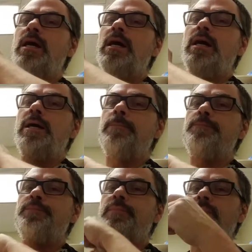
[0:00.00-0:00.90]

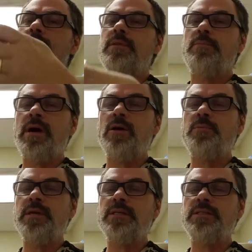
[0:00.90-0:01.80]
The
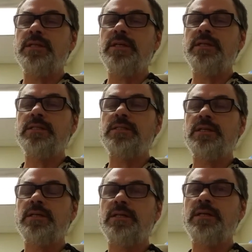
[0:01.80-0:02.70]
mouthpiece
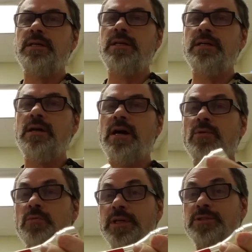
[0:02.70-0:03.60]
is not
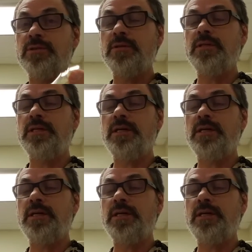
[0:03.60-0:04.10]
original.